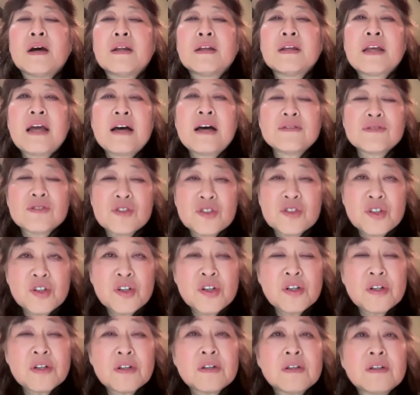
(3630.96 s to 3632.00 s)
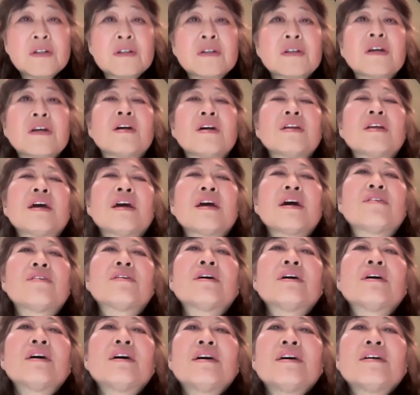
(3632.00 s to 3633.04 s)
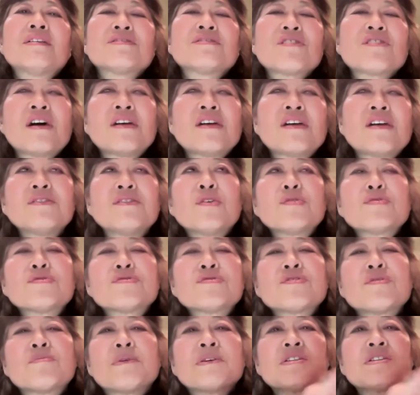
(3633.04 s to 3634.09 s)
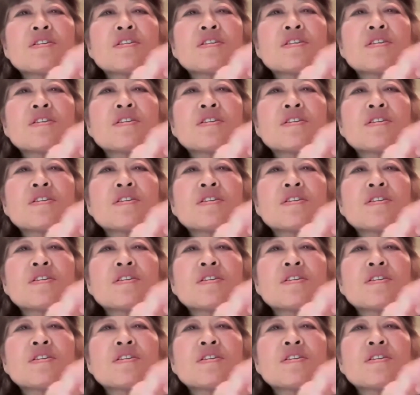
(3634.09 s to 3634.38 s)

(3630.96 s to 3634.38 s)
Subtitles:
cutting out sugar and cutting out, so I don't know so much